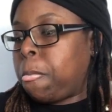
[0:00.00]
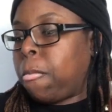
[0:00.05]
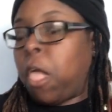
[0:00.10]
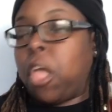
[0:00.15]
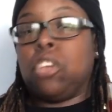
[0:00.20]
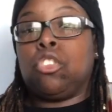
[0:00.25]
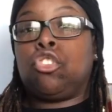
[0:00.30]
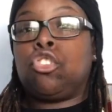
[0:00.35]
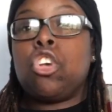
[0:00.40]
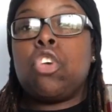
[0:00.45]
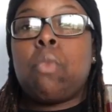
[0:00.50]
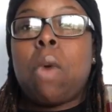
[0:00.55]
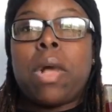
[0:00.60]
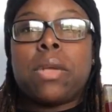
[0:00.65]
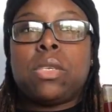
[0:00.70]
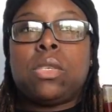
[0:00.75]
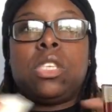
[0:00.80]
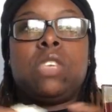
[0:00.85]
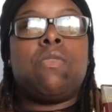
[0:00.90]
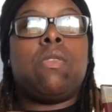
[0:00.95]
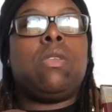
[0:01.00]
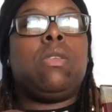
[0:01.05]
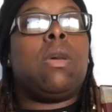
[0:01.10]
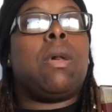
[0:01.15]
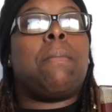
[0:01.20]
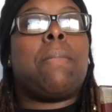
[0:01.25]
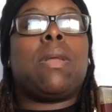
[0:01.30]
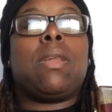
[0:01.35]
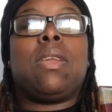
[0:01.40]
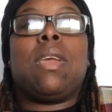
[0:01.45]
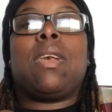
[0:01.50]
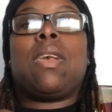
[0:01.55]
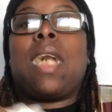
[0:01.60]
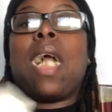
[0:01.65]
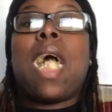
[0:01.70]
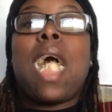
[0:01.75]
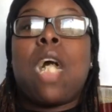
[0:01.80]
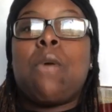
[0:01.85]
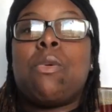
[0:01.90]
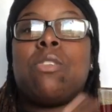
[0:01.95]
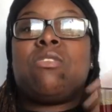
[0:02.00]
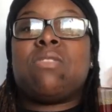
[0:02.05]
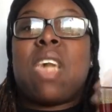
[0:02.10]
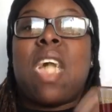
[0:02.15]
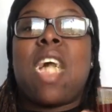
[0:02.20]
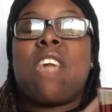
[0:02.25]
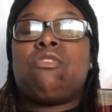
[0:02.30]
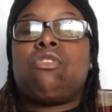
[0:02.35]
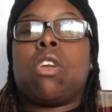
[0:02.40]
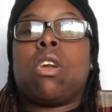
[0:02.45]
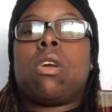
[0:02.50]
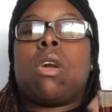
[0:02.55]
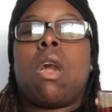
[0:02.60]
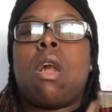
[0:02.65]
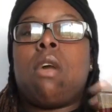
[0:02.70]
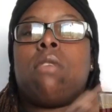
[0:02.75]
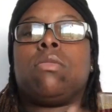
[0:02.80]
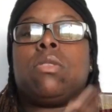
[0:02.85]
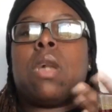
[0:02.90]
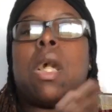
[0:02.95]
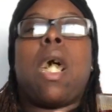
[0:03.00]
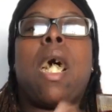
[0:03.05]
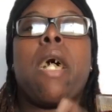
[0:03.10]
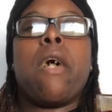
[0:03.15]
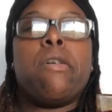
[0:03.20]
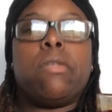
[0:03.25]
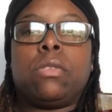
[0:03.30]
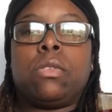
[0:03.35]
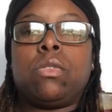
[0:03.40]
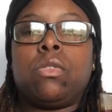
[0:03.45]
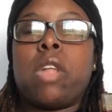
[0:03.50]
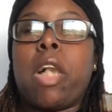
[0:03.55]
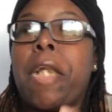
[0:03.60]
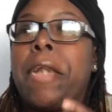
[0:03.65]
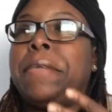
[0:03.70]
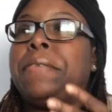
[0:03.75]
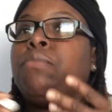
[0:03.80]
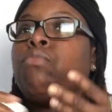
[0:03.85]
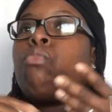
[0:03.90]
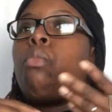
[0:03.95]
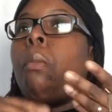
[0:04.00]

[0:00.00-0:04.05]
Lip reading: And she wasn't even, the guy was at the girl's house. Like,